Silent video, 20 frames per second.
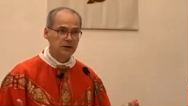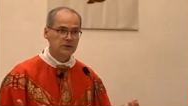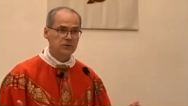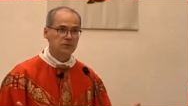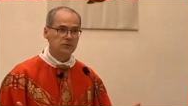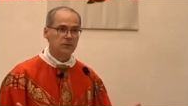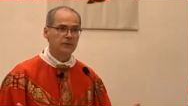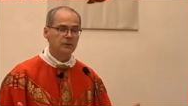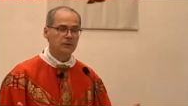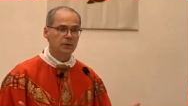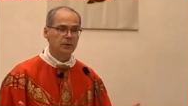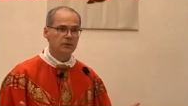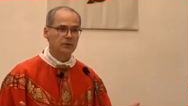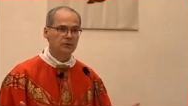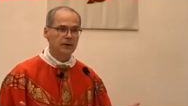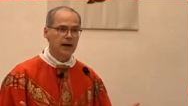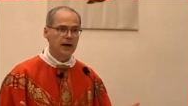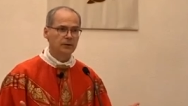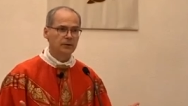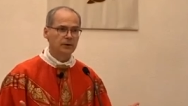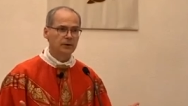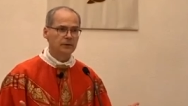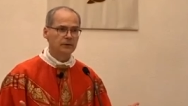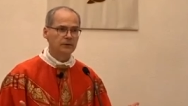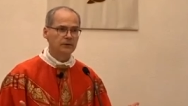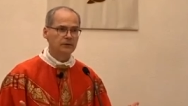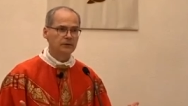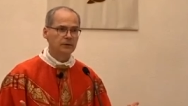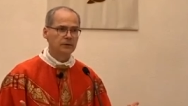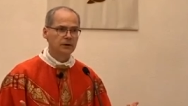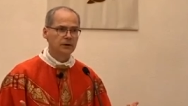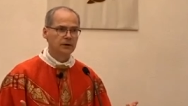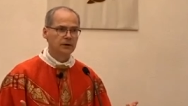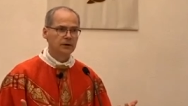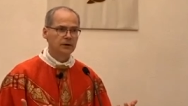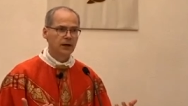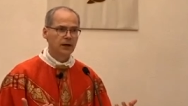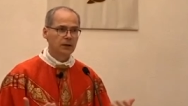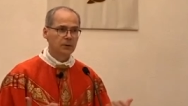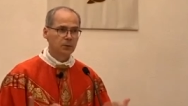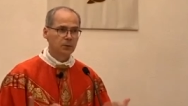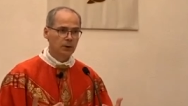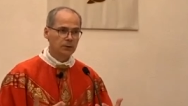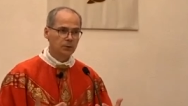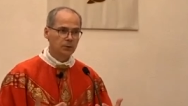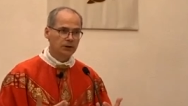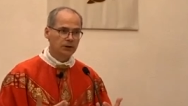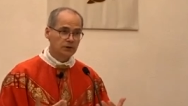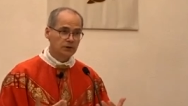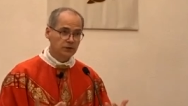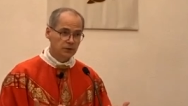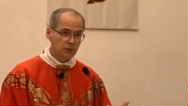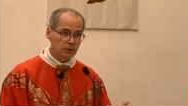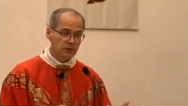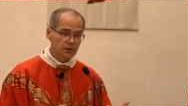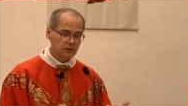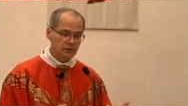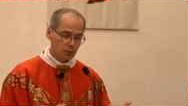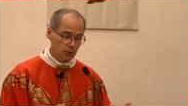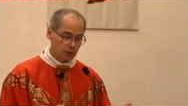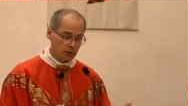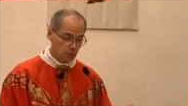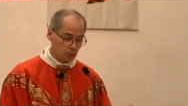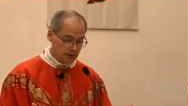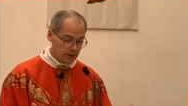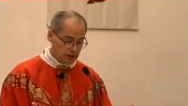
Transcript: to everyone around us. And when we do this, when